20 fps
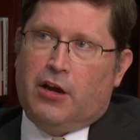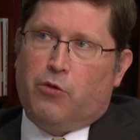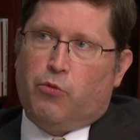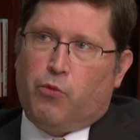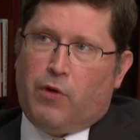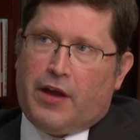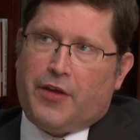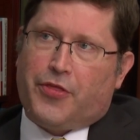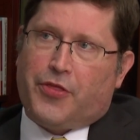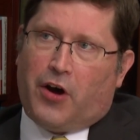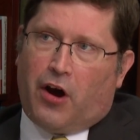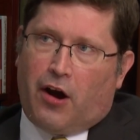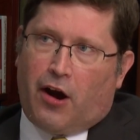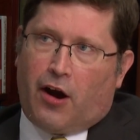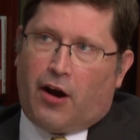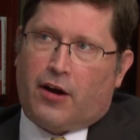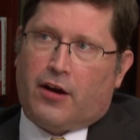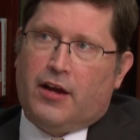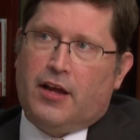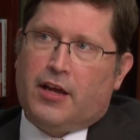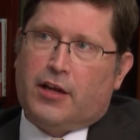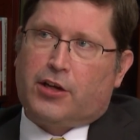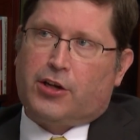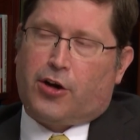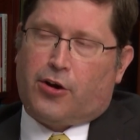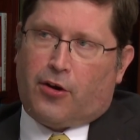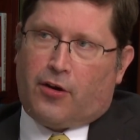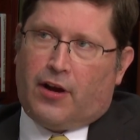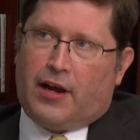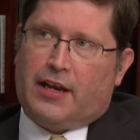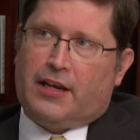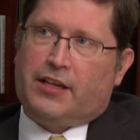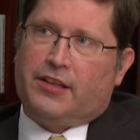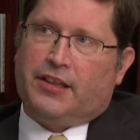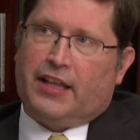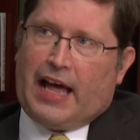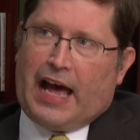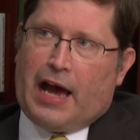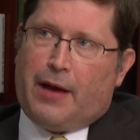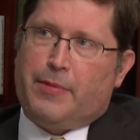with our current
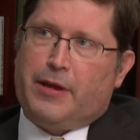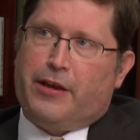lab